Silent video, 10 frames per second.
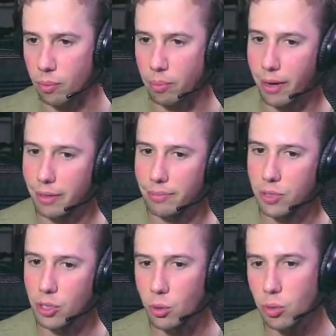but
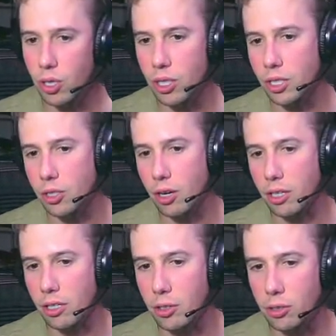it's too early to draw
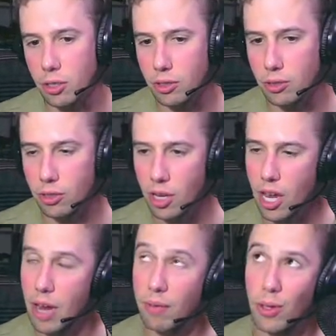conclusions,
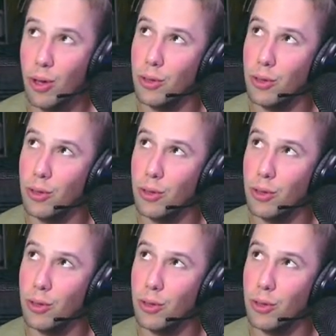even though